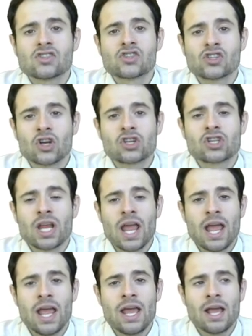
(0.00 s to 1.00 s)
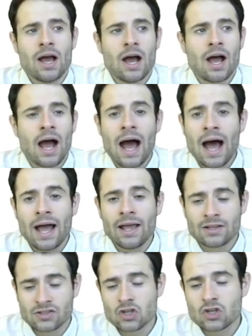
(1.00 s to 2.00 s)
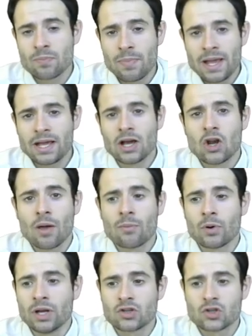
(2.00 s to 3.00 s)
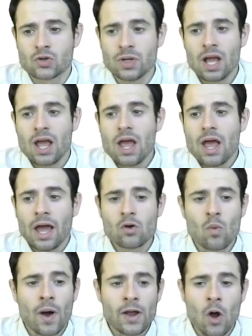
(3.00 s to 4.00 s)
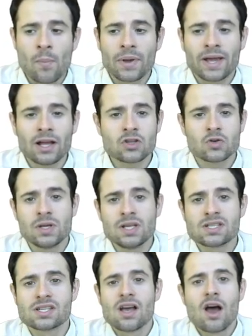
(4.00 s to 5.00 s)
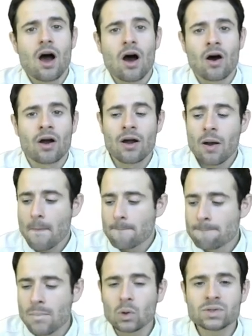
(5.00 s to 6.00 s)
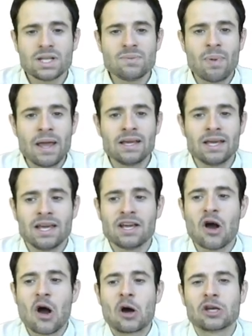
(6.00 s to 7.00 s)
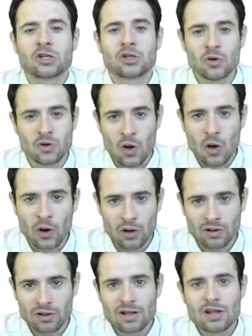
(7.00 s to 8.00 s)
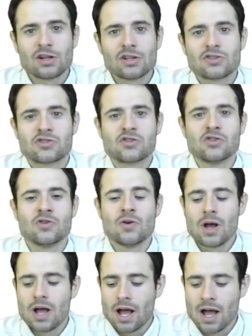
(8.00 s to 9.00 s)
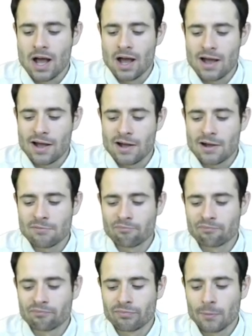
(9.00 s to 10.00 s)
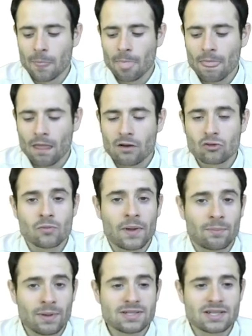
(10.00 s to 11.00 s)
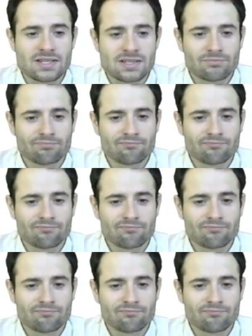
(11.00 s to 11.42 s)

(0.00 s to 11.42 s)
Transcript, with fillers: such a uh, high, such a big lumber industry, and why OPEC countries are mostly banking on crude oil to um, to make business.